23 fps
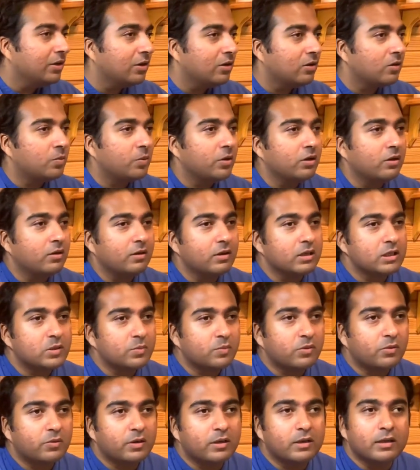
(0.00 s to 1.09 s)
Here we're going to
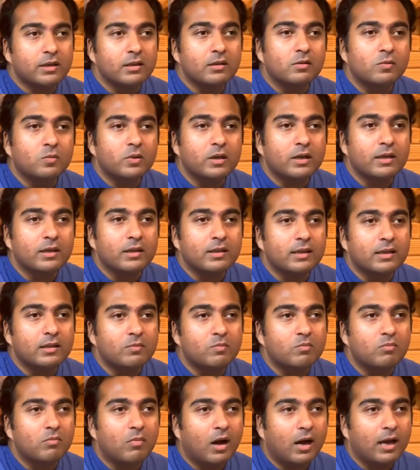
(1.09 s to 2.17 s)
explore it in the way
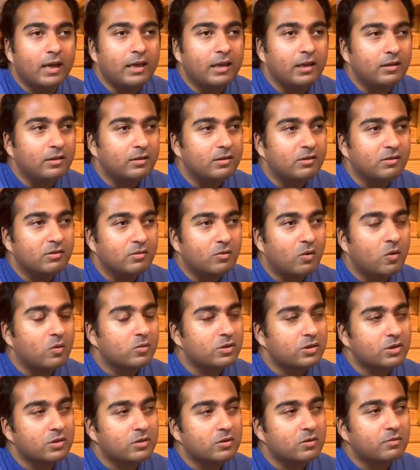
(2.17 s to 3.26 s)
that mind
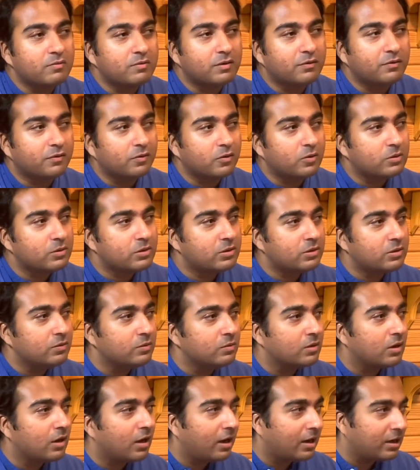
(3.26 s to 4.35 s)
also refers
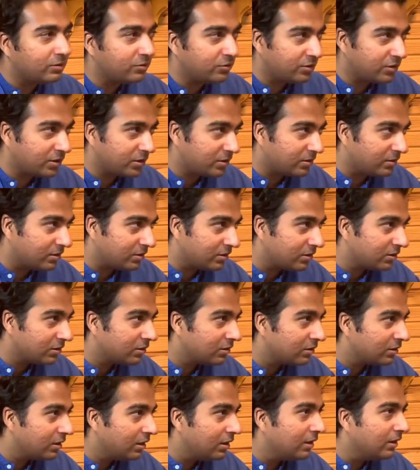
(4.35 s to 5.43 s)
to
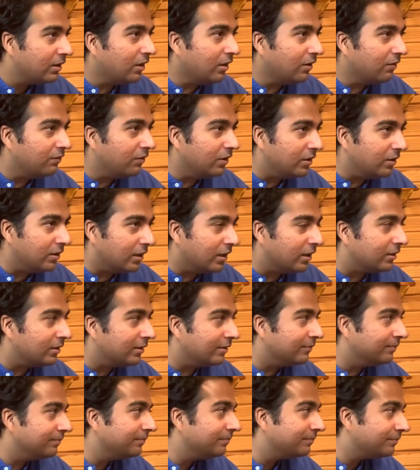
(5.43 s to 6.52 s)
consciousness,
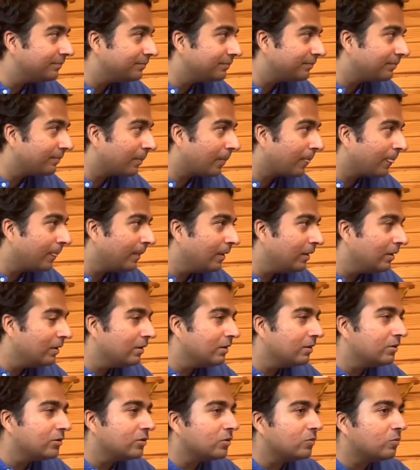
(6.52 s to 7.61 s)
vijnana.
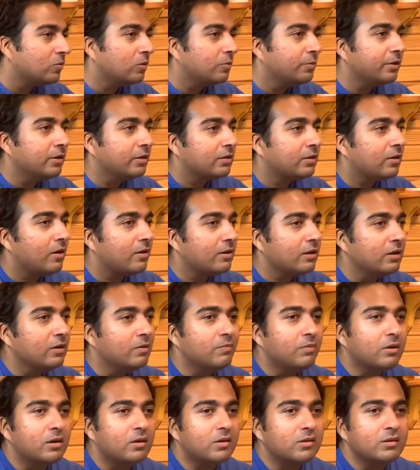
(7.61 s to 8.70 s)
So what we're talking
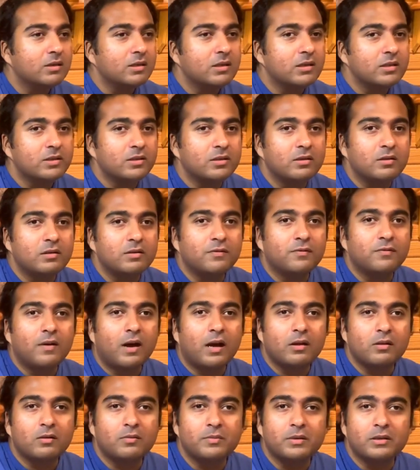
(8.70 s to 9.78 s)
about is the
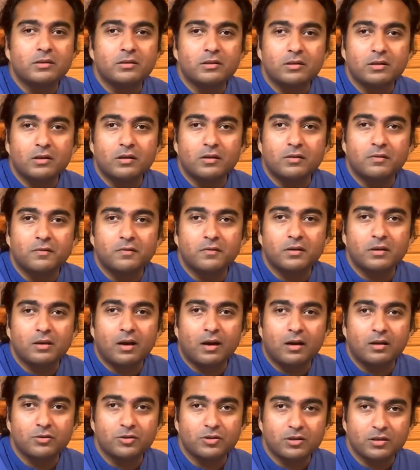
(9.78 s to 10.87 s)
defilement of
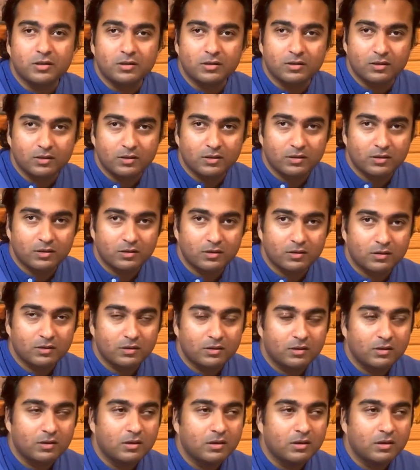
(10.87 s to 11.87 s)
consciousness.